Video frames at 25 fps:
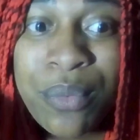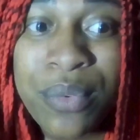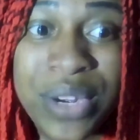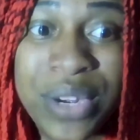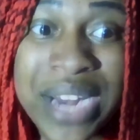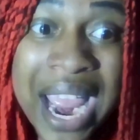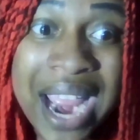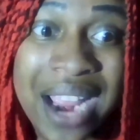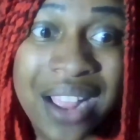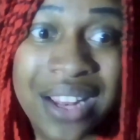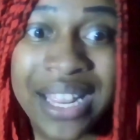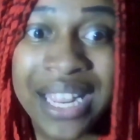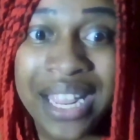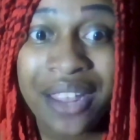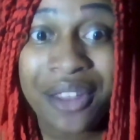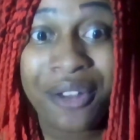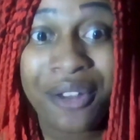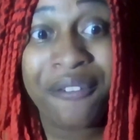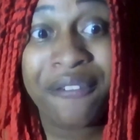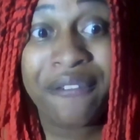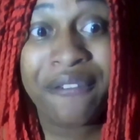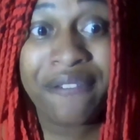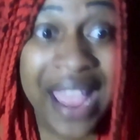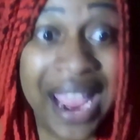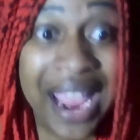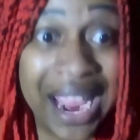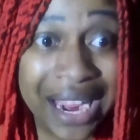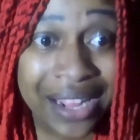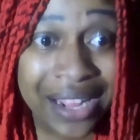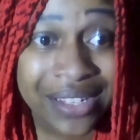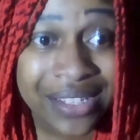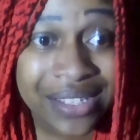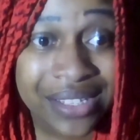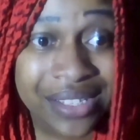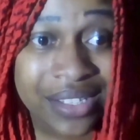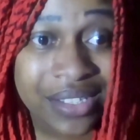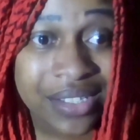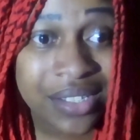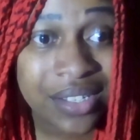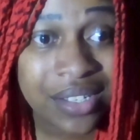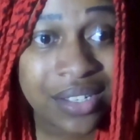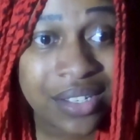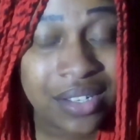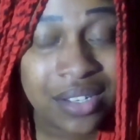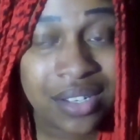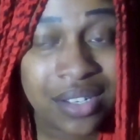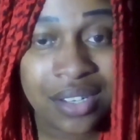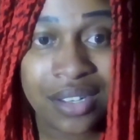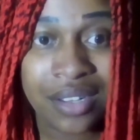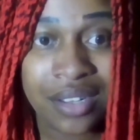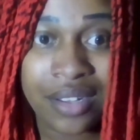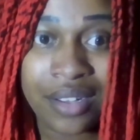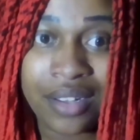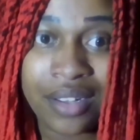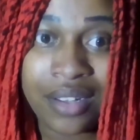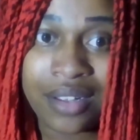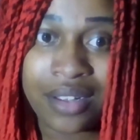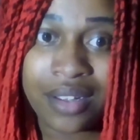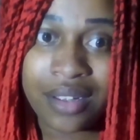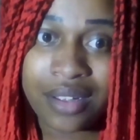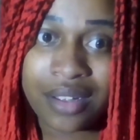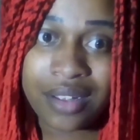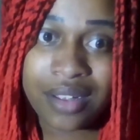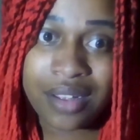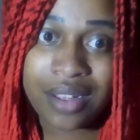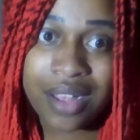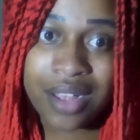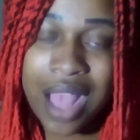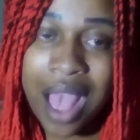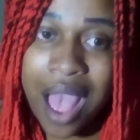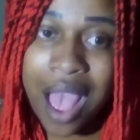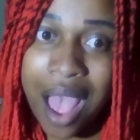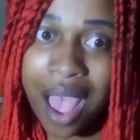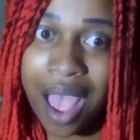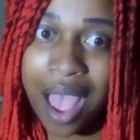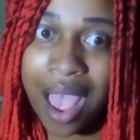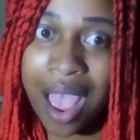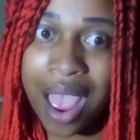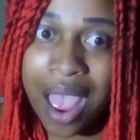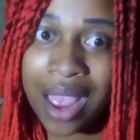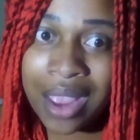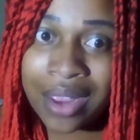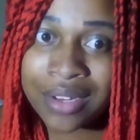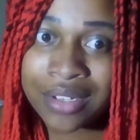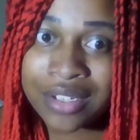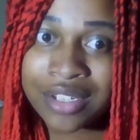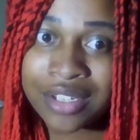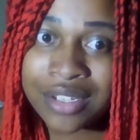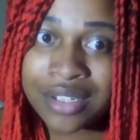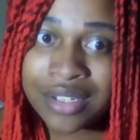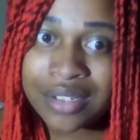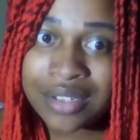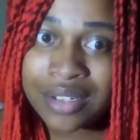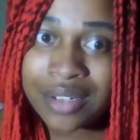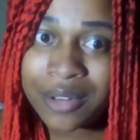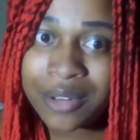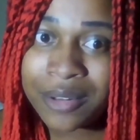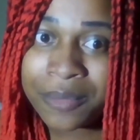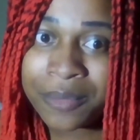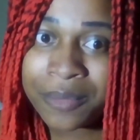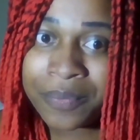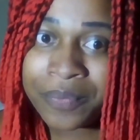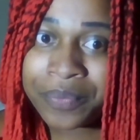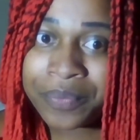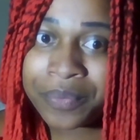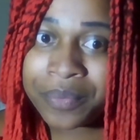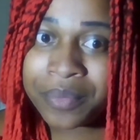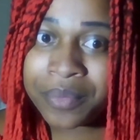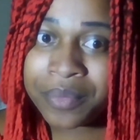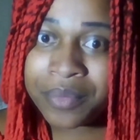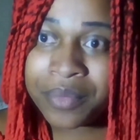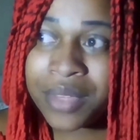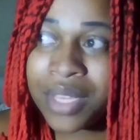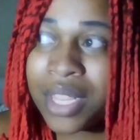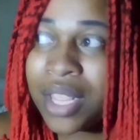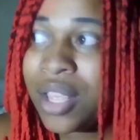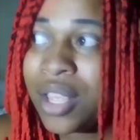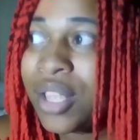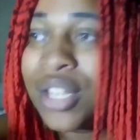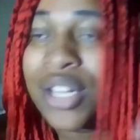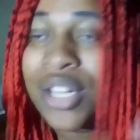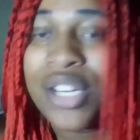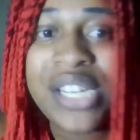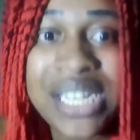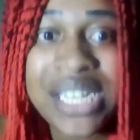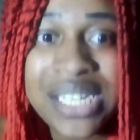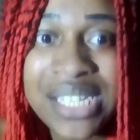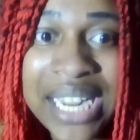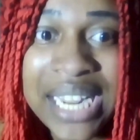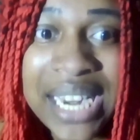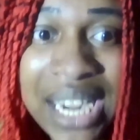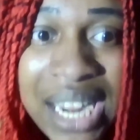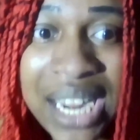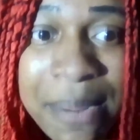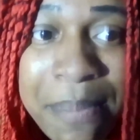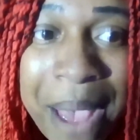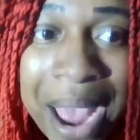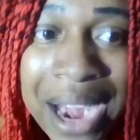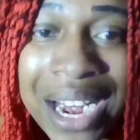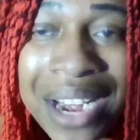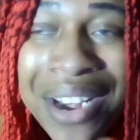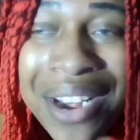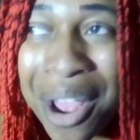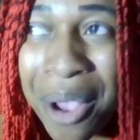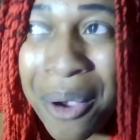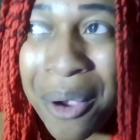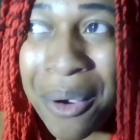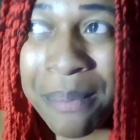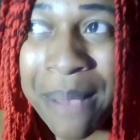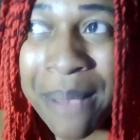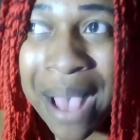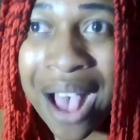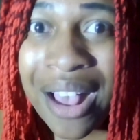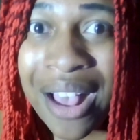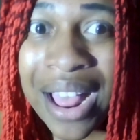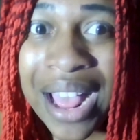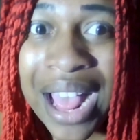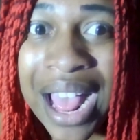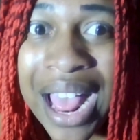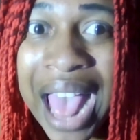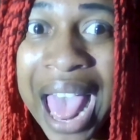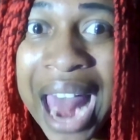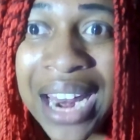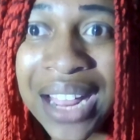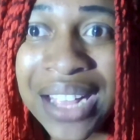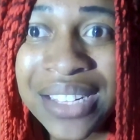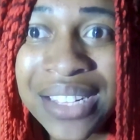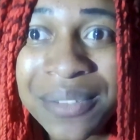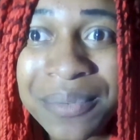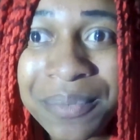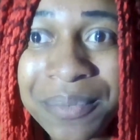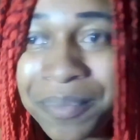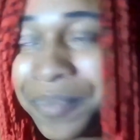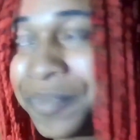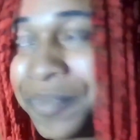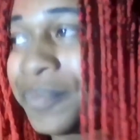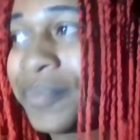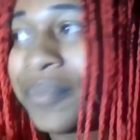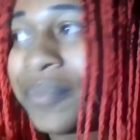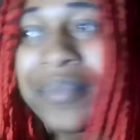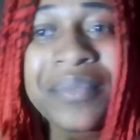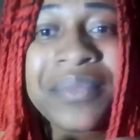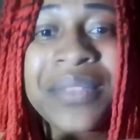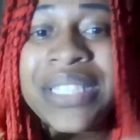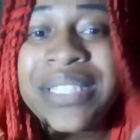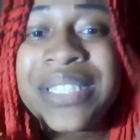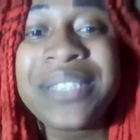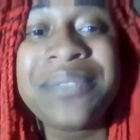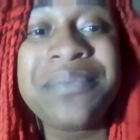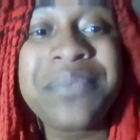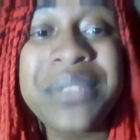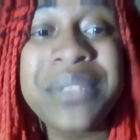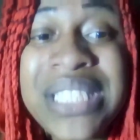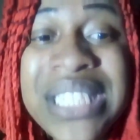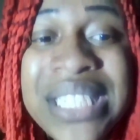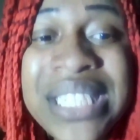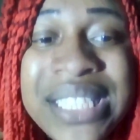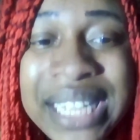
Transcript: dangling in your face. Gosh, does anybody know about Alexandria